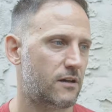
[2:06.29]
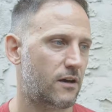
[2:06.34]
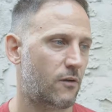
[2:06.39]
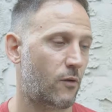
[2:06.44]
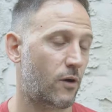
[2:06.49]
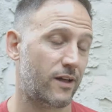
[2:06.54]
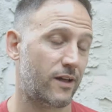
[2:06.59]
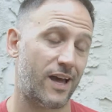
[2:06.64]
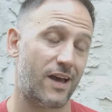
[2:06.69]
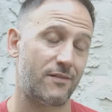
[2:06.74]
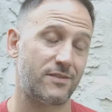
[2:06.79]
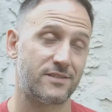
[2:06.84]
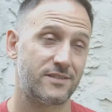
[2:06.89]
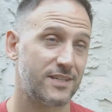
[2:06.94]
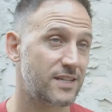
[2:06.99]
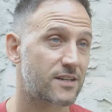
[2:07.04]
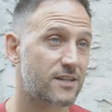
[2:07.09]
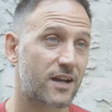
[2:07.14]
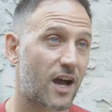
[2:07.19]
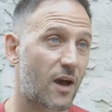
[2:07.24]
while I haven't
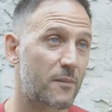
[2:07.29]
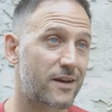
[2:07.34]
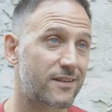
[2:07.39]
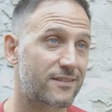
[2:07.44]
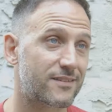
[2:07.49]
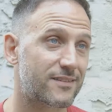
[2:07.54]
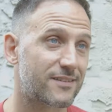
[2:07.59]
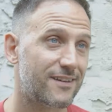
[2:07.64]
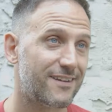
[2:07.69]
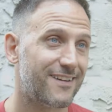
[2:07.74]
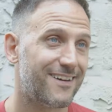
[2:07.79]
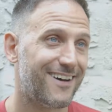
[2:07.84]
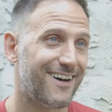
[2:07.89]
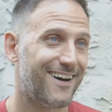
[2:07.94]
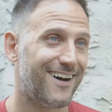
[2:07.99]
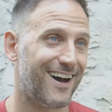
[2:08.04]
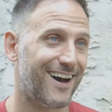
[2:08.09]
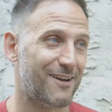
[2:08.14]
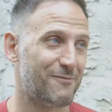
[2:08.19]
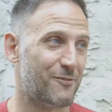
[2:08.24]
seen the comments,
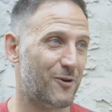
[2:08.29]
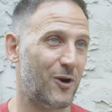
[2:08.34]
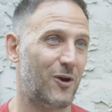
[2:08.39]
I